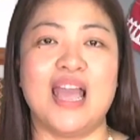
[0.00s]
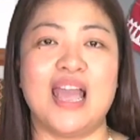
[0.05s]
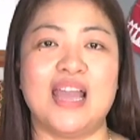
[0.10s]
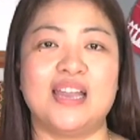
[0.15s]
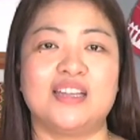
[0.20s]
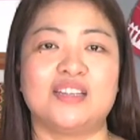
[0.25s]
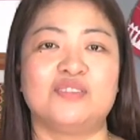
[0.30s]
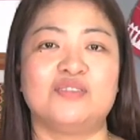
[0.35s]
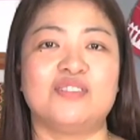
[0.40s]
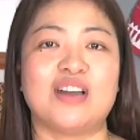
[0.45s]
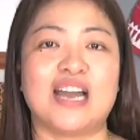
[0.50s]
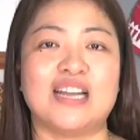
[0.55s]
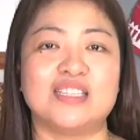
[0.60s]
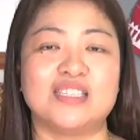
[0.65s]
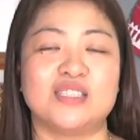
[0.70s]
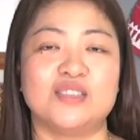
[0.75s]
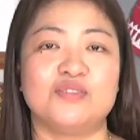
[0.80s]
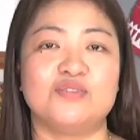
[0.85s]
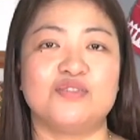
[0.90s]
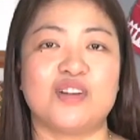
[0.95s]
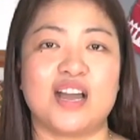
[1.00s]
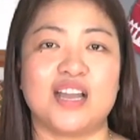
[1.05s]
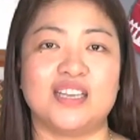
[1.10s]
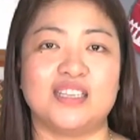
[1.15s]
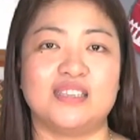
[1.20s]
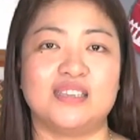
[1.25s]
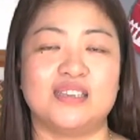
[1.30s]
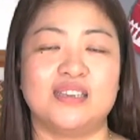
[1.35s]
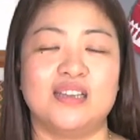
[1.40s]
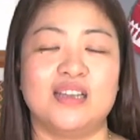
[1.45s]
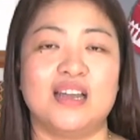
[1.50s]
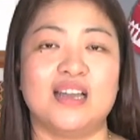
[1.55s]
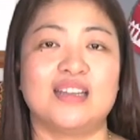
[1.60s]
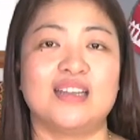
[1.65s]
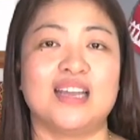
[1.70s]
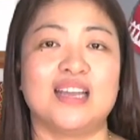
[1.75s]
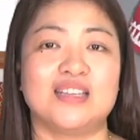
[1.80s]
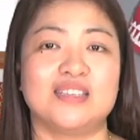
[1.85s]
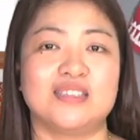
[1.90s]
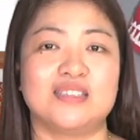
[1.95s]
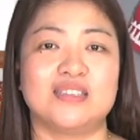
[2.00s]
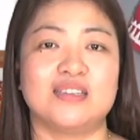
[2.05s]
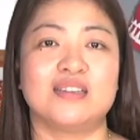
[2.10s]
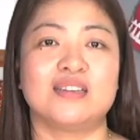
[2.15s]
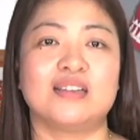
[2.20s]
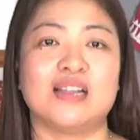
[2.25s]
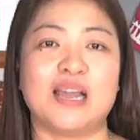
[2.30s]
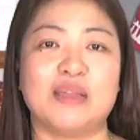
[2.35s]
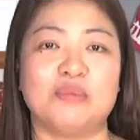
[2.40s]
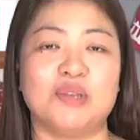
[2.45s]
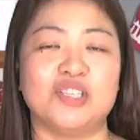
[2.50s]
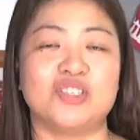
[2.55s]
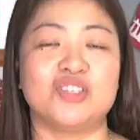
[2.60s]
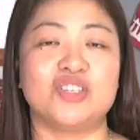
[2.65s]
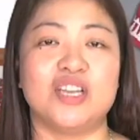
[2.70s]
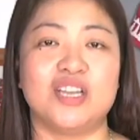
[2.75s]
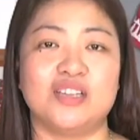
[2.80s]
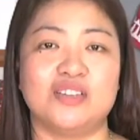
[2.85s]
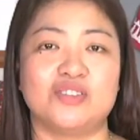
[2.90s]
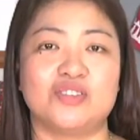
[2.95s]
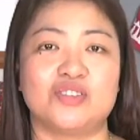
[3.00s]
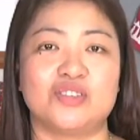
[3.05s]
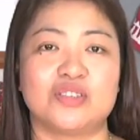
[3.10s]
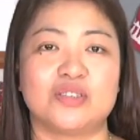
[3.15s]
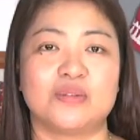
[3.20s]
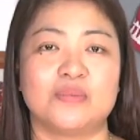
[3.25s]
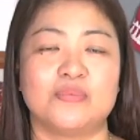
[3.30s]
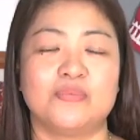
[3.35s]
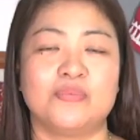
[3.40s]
and advance the fight against climate change.